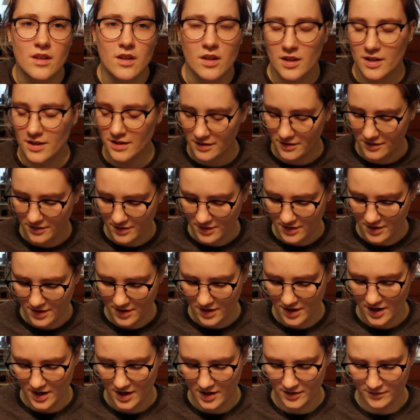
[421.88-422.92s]
on
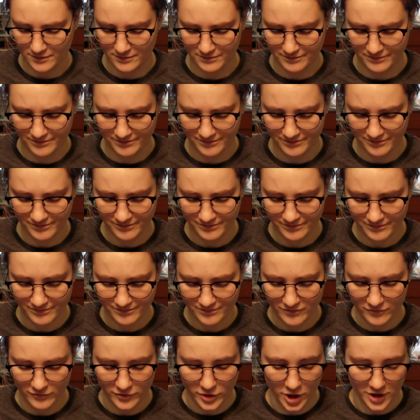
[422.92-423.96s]

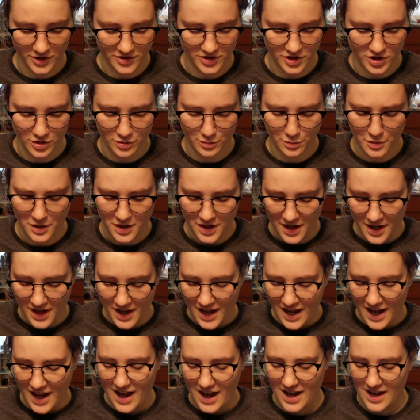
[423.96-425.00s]
FlossTube,
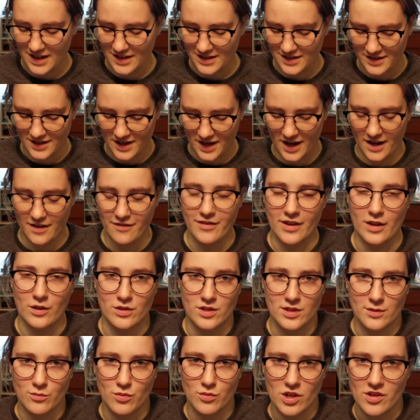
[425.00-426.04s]
and I found
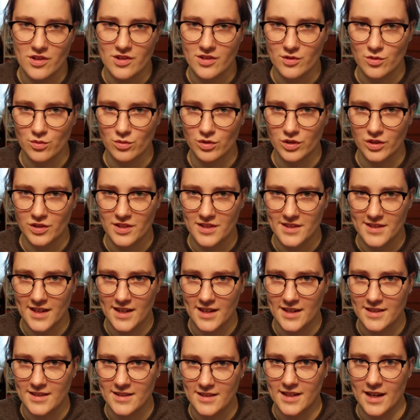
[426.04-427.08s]
some Prairie Schooler
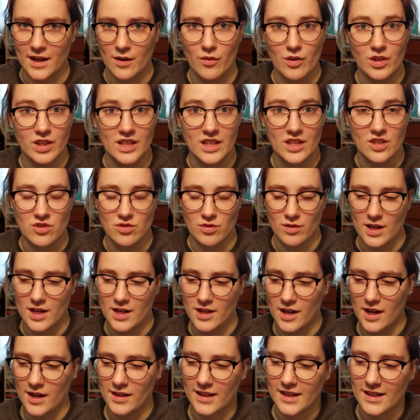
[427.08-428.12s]
designs that I really
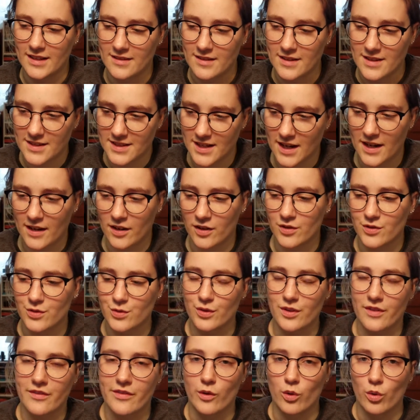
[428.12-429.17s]
enjoyed. I like the style,
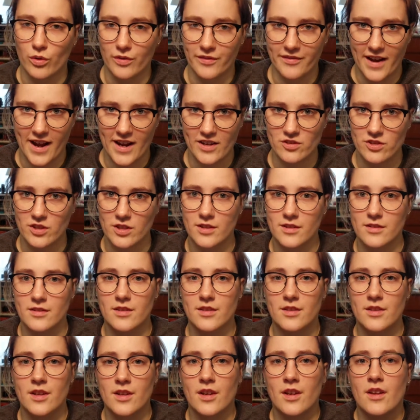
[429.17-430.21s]
sort of the old-fashioned,